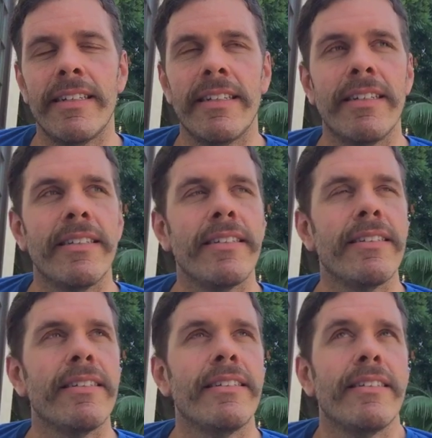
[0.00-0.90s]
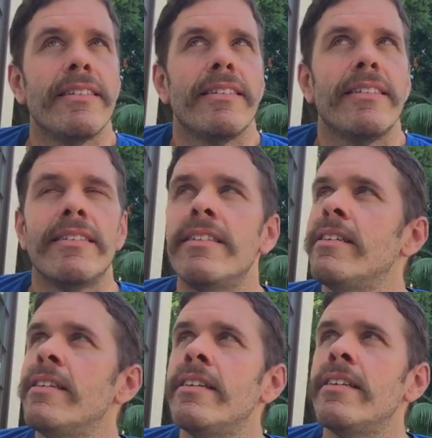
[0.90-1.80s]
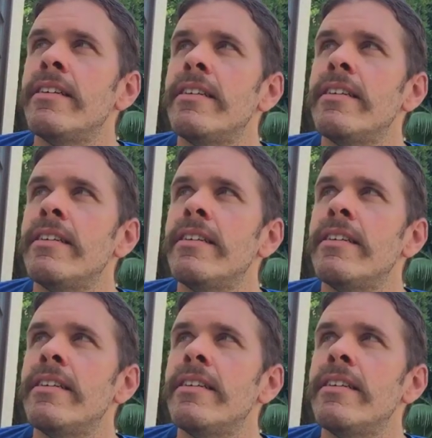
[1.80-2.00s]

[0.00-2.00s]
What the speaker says: Nobody speaks.